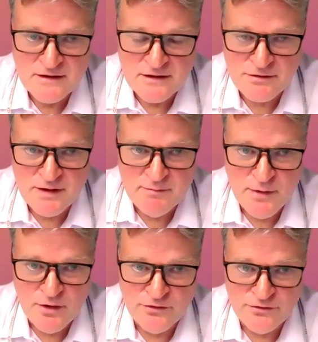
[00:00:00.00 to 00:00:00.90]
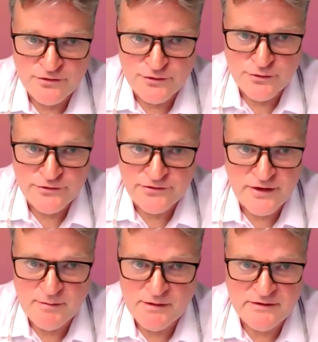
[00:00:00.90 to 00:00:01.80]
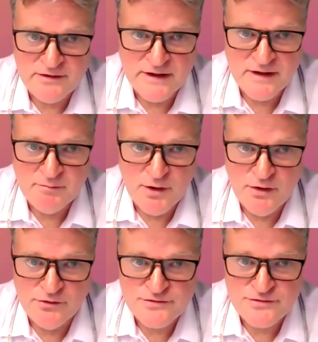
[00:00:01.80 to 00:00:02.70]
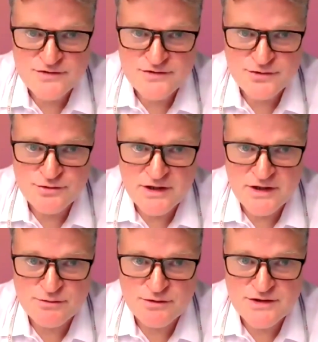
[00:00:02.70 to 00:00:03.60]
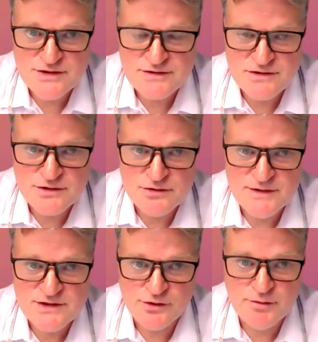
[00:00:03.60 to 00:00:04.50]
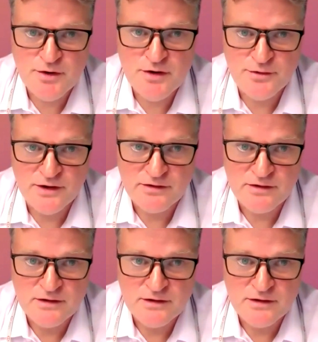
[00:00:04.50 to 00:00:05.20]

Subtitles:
green bonds or sustainability linked bonds to issuers to whom it's not appropriate.